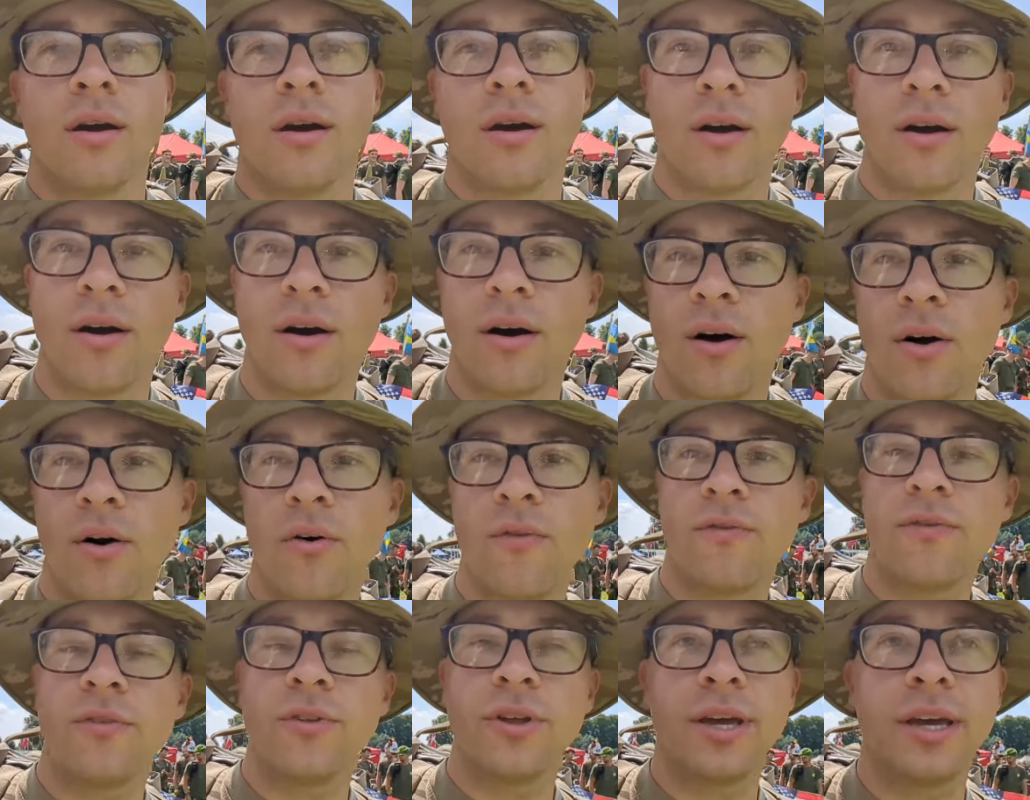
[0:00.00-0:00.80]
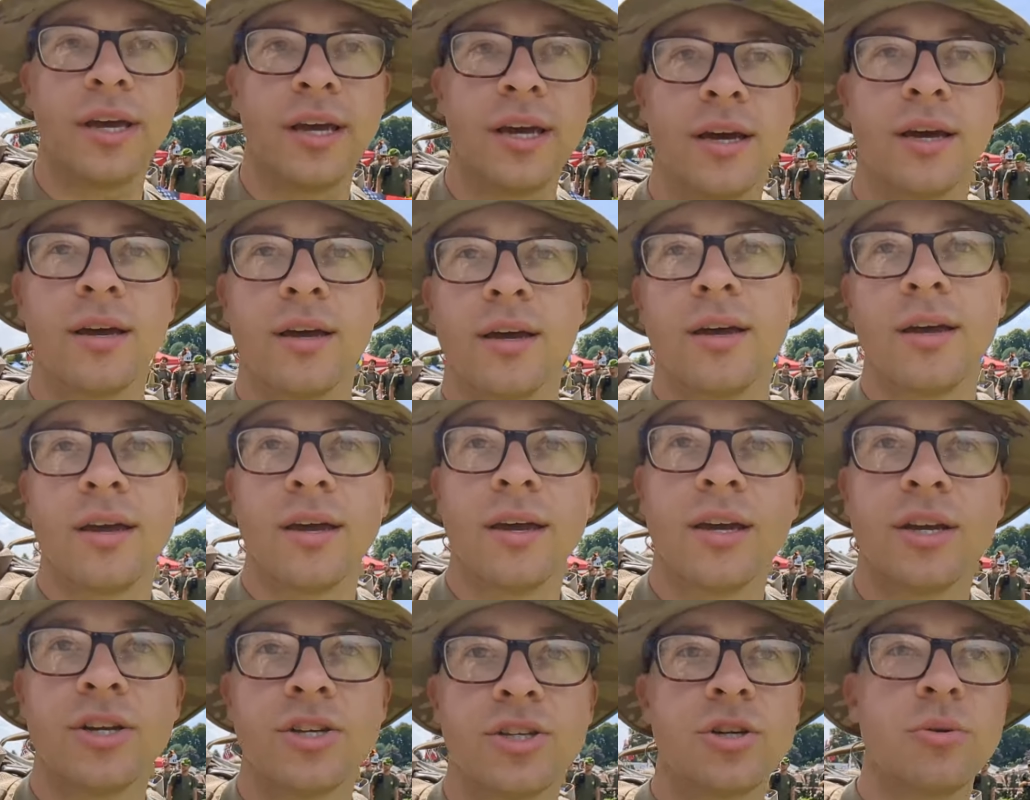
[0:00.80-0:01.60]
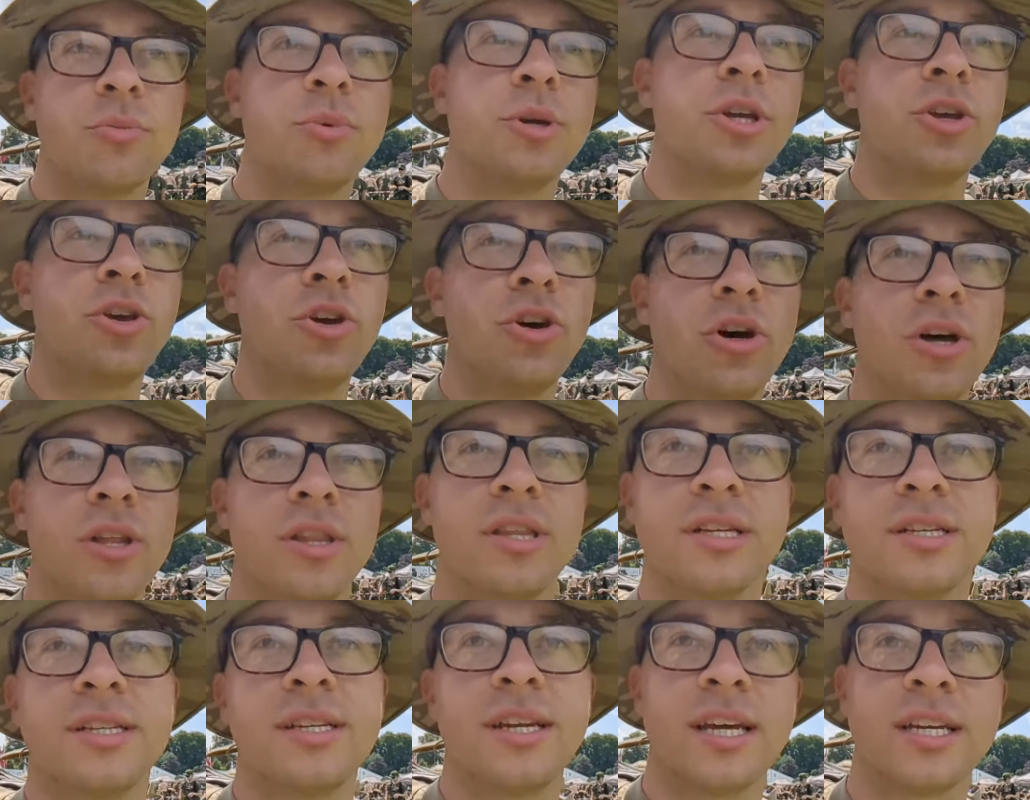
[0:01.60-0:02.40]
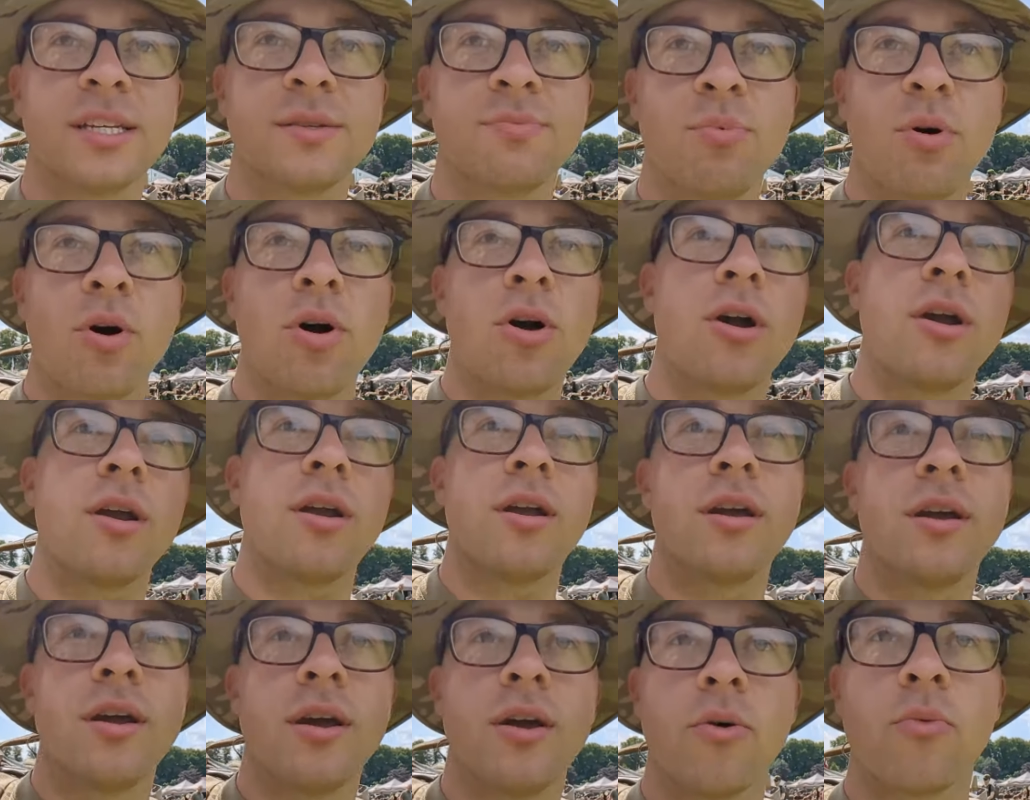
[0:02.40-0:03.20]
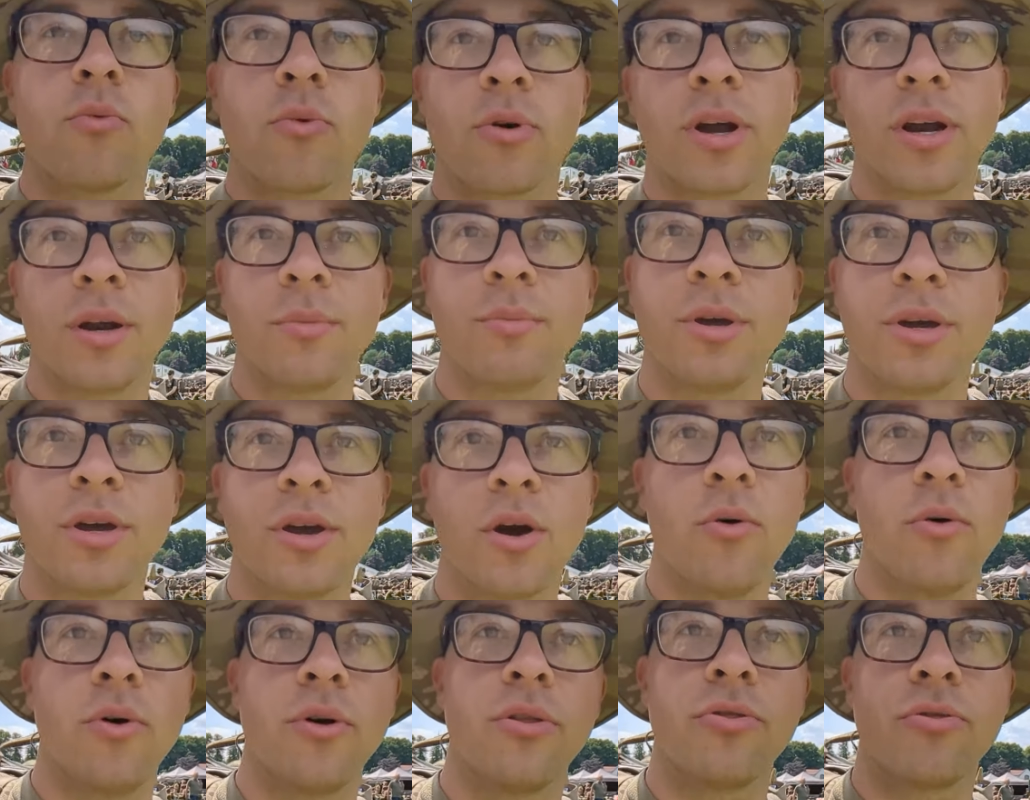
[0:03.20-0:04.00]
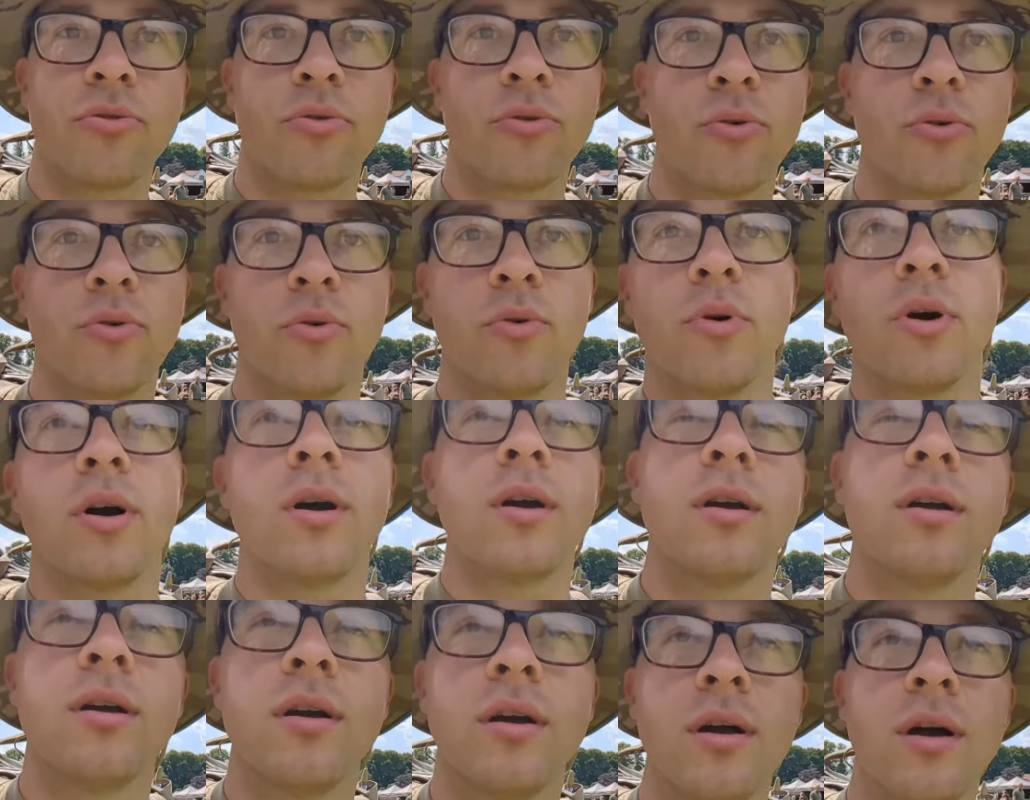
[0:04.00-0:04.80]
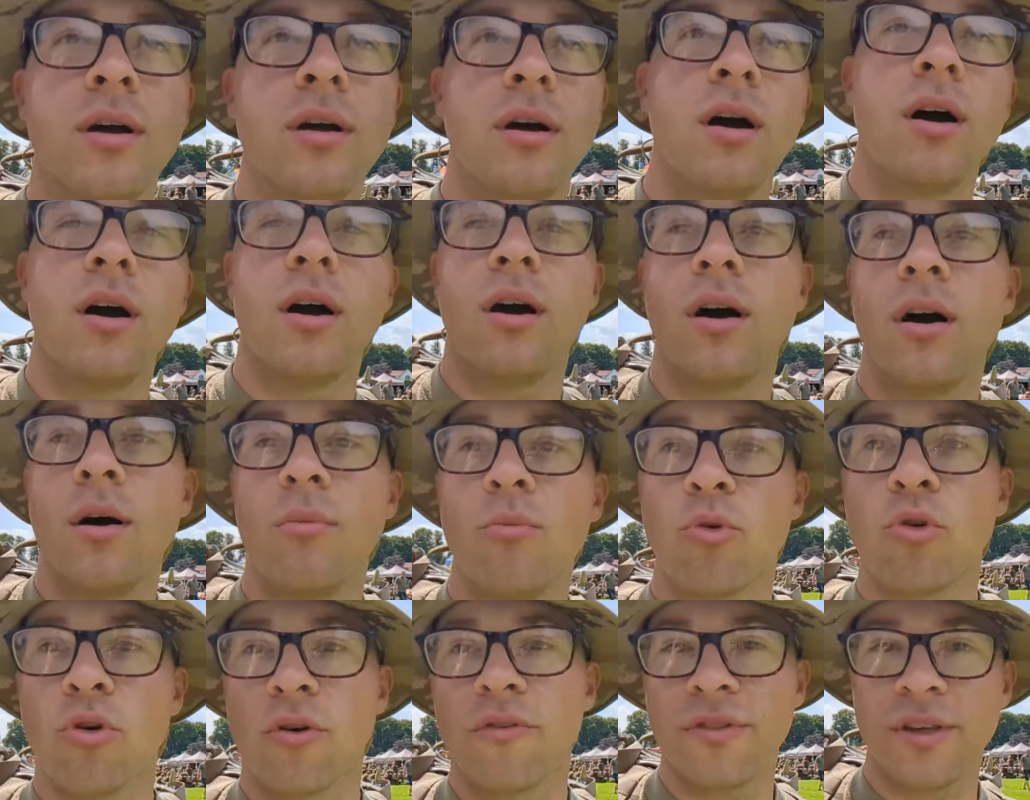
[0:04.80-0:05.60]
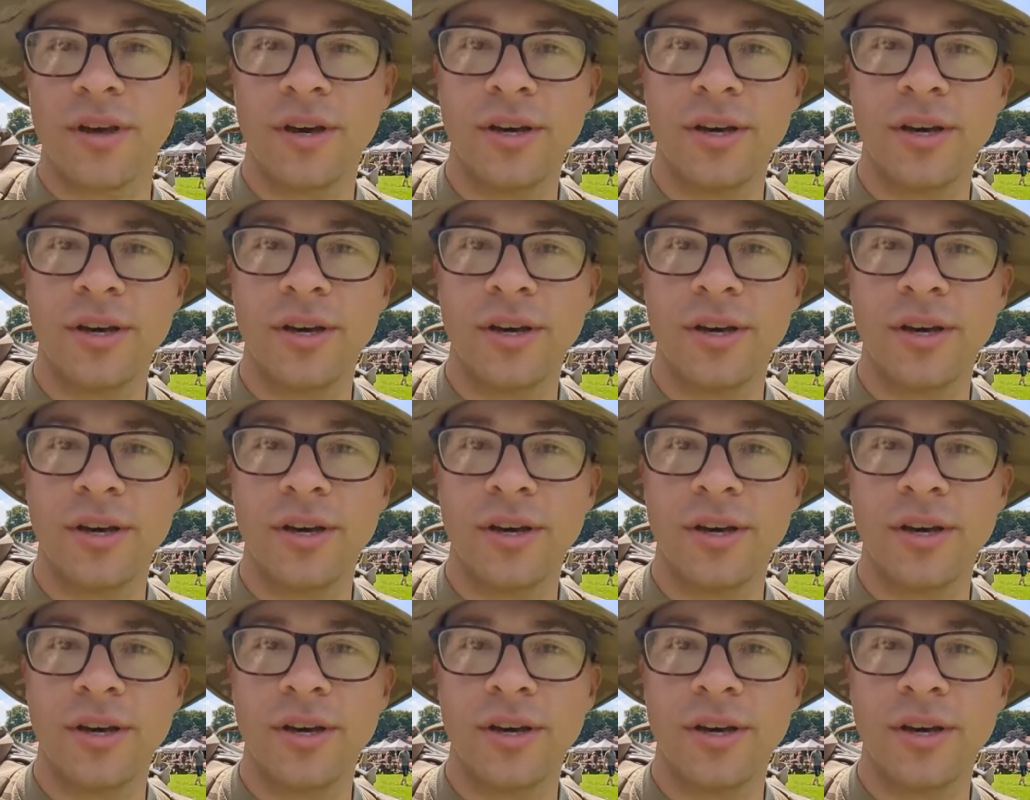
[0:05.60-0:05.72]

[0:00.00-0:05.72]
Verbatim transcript: uh, hopefully it should be good. This next part, we're gonna be going through uh, more of the